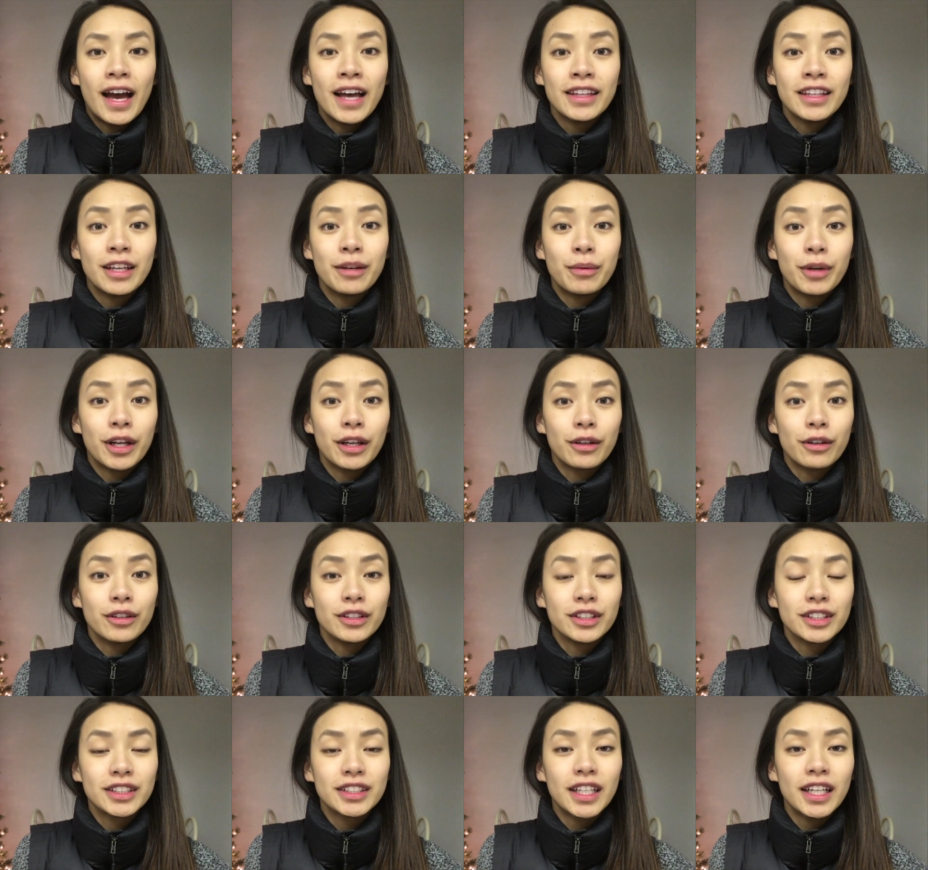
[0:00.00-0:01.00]
and then when I go
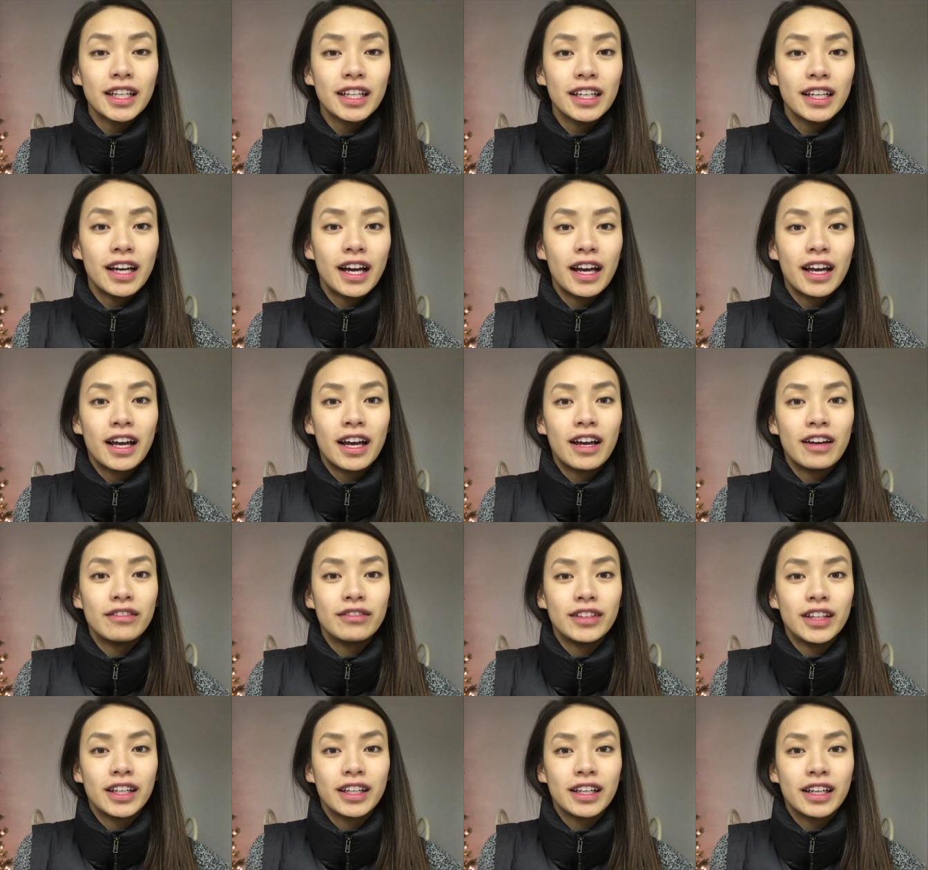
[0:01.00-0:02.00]
to study, I
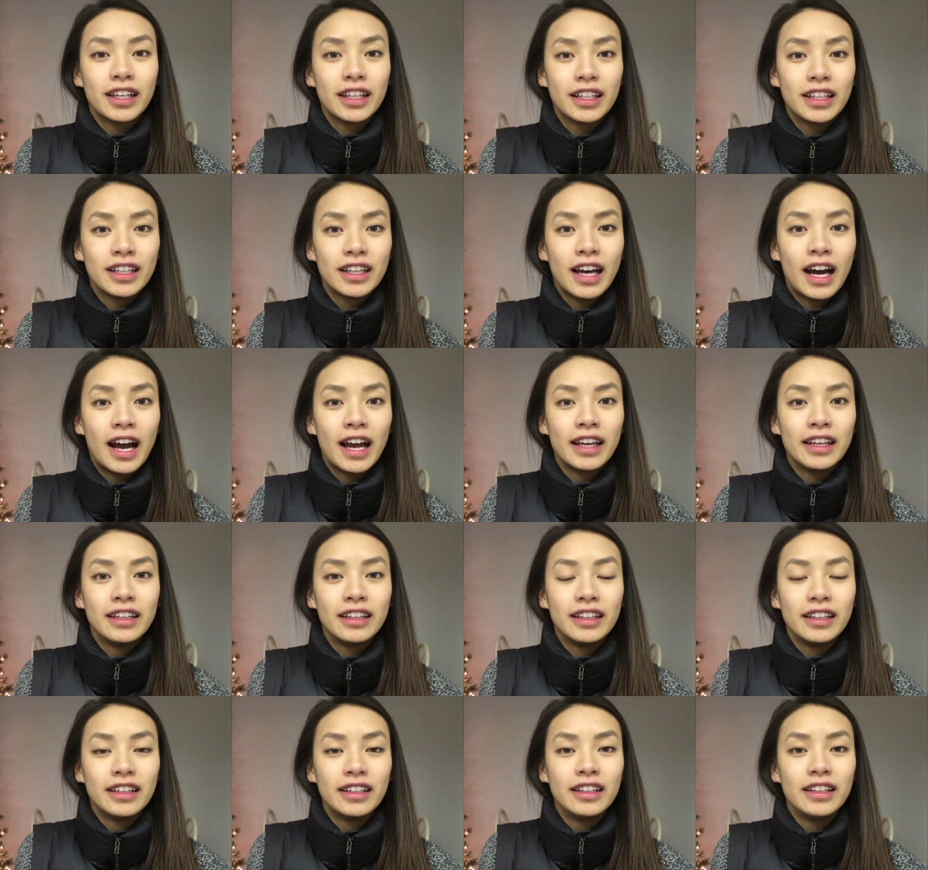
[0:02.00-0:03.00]
have like a
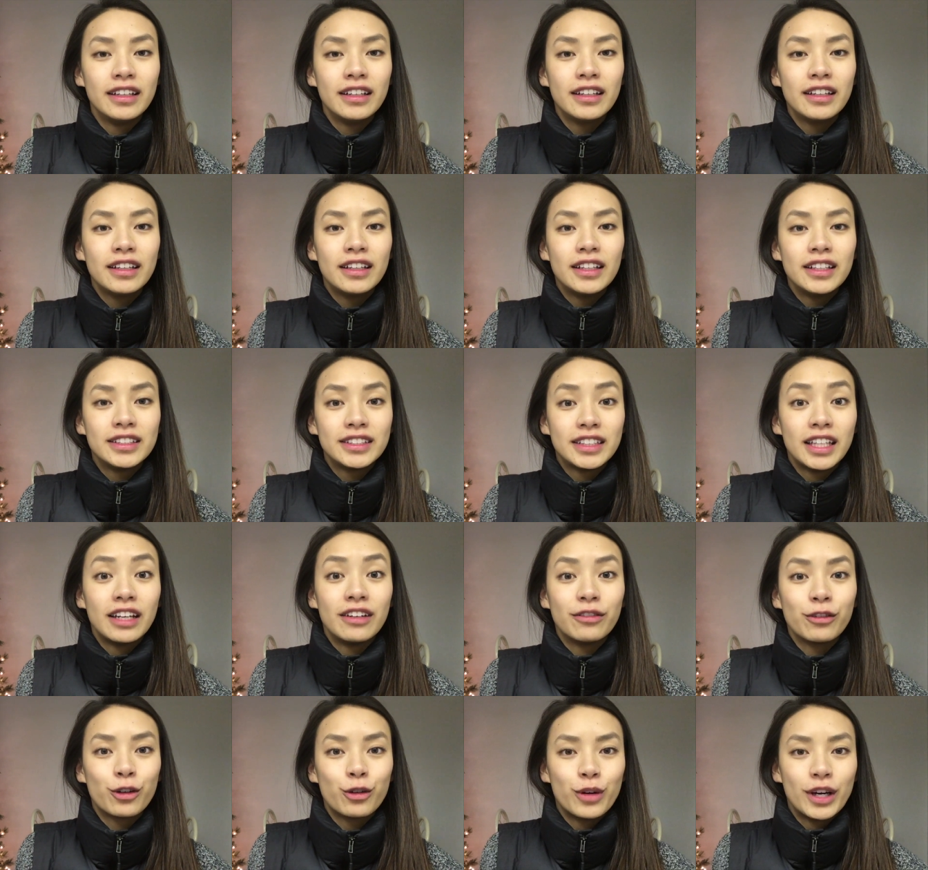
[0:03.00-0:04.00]
guided set
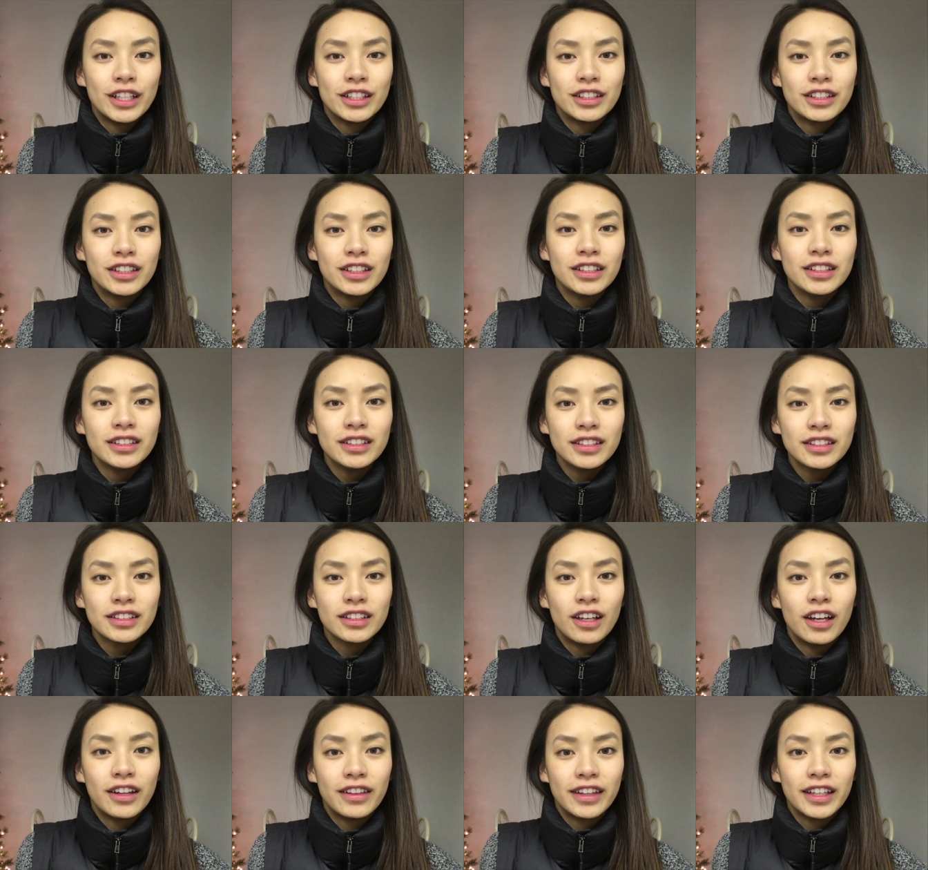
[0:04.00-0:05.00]
of
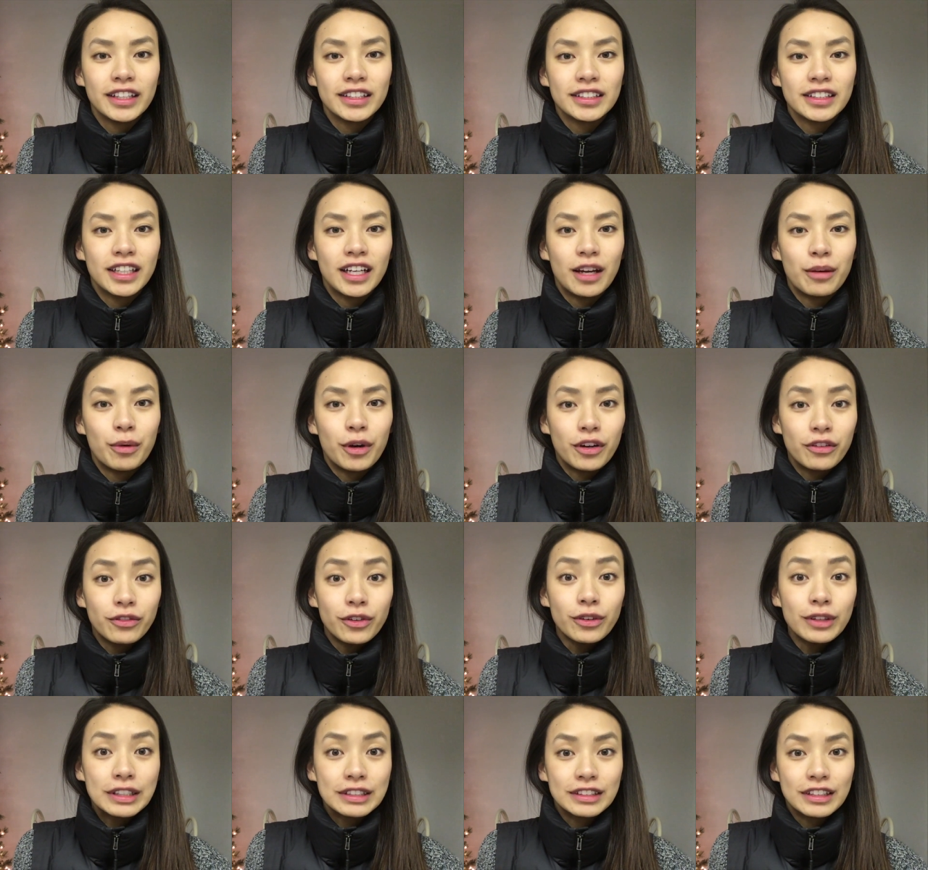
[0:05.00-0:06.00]
questions on things that I want to
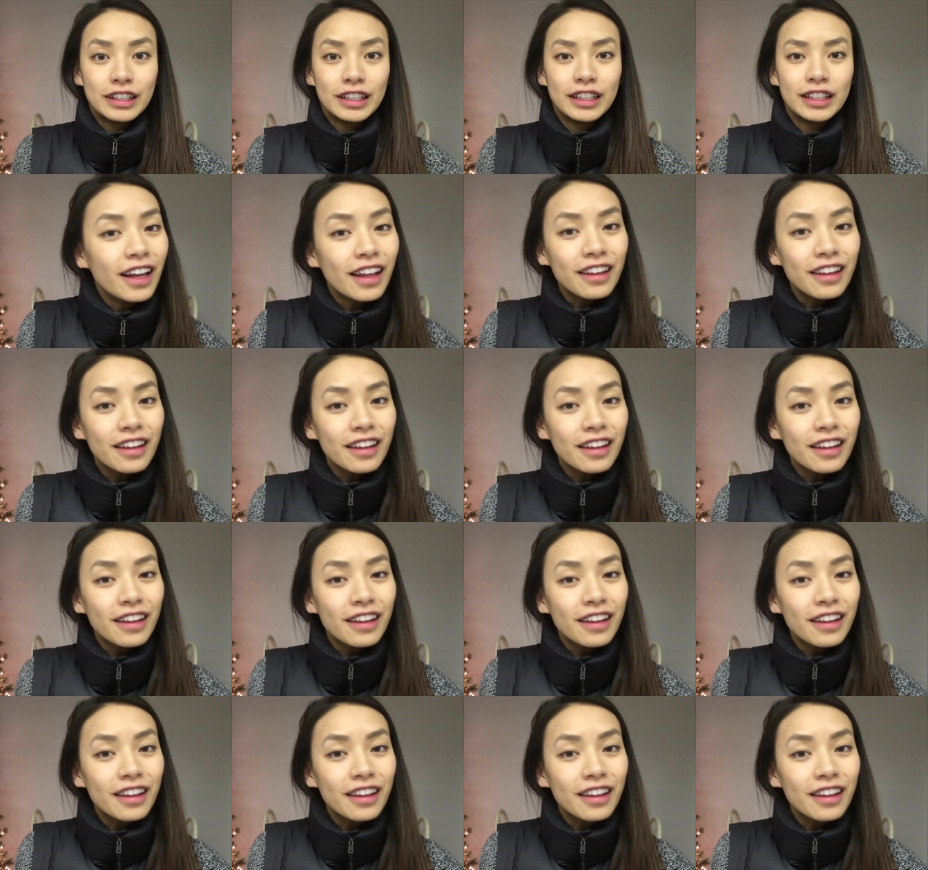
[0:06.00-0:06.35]
focus on.